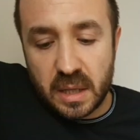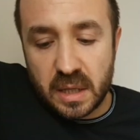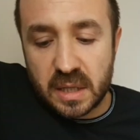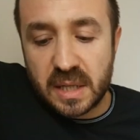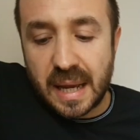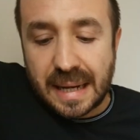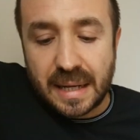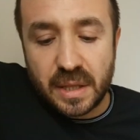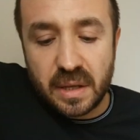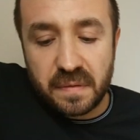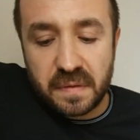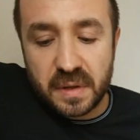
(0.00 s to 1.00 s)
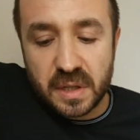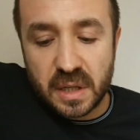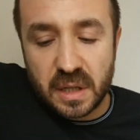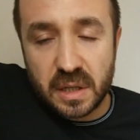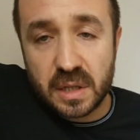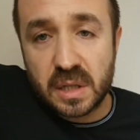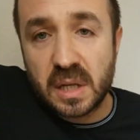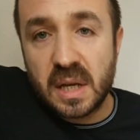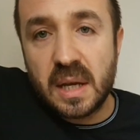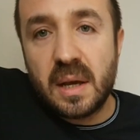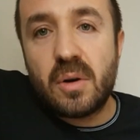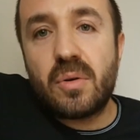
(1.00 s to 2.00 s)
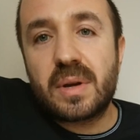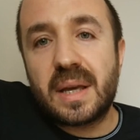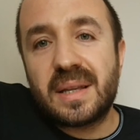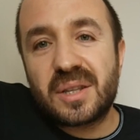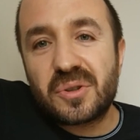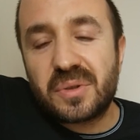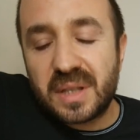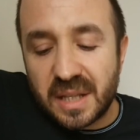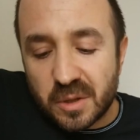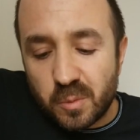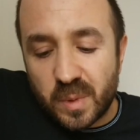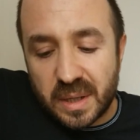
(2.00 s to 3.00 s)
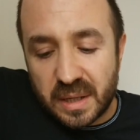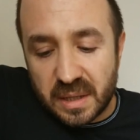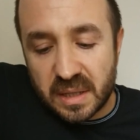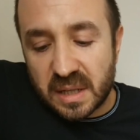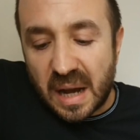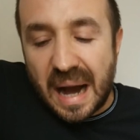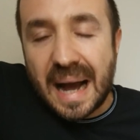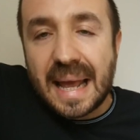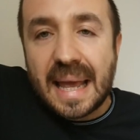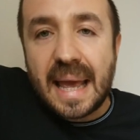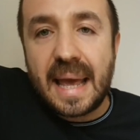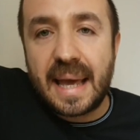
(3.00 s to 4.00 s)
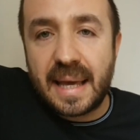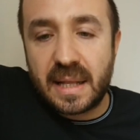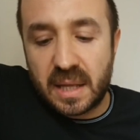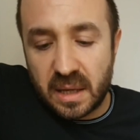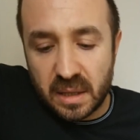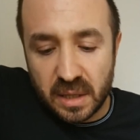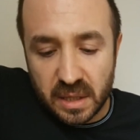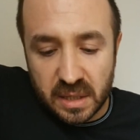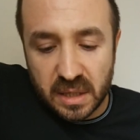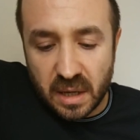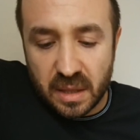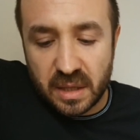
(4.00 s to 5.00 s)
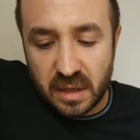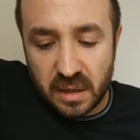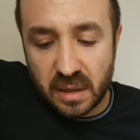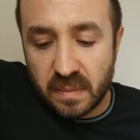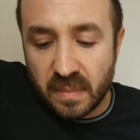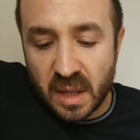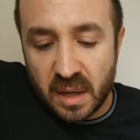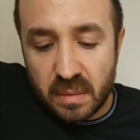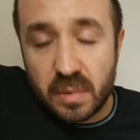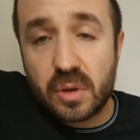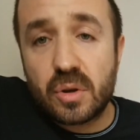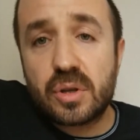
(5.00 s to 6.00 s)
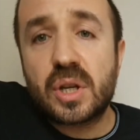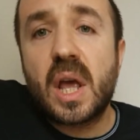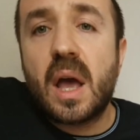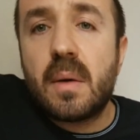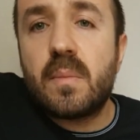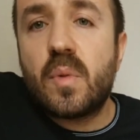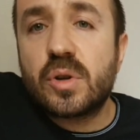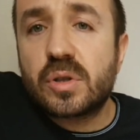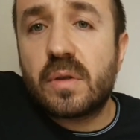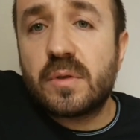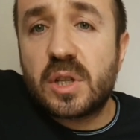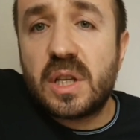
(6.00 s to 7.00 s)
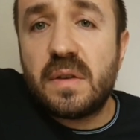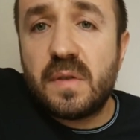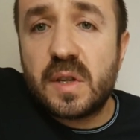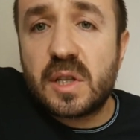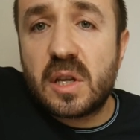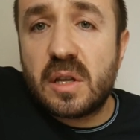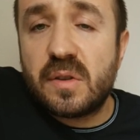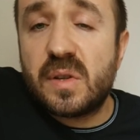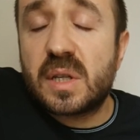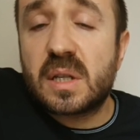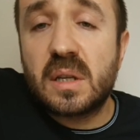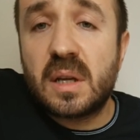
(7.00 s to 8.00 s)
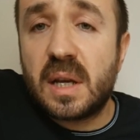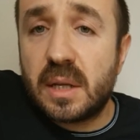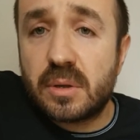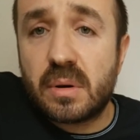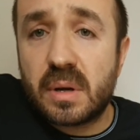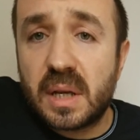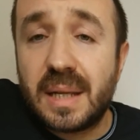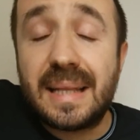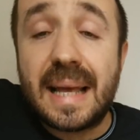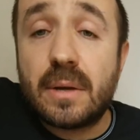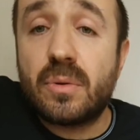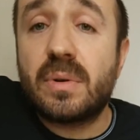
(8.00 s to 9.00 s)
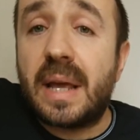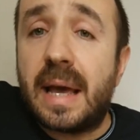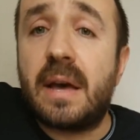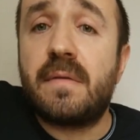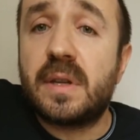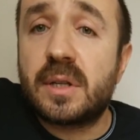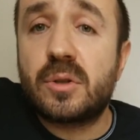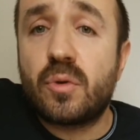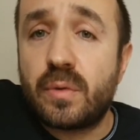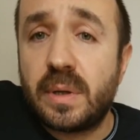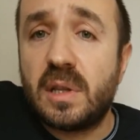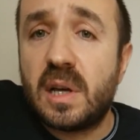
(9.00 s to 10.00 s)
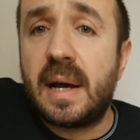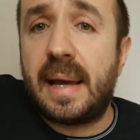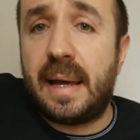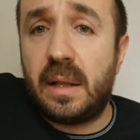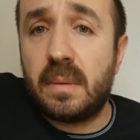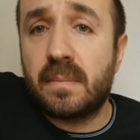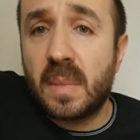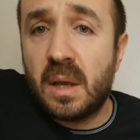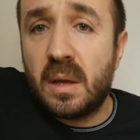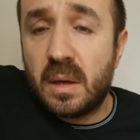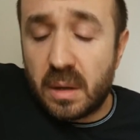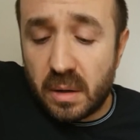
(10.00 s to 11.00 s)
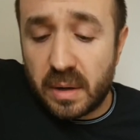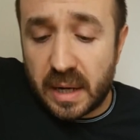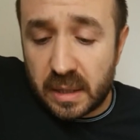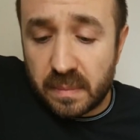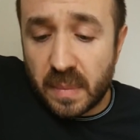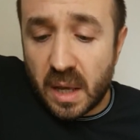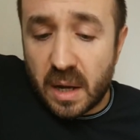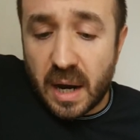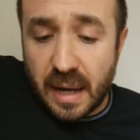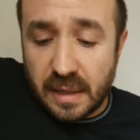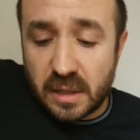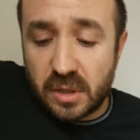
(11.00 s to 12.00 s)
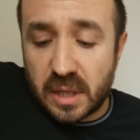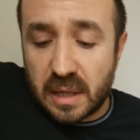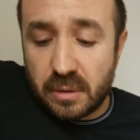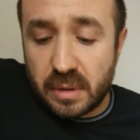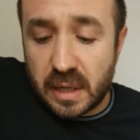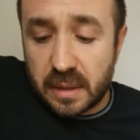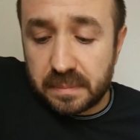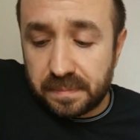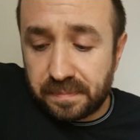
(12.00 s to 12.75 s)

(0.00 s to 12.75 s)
the second difference is, okay, so this one is, I hate this thing because most of the TV series in Turkey, they don't have a storyline. Alright, I need to tell you that.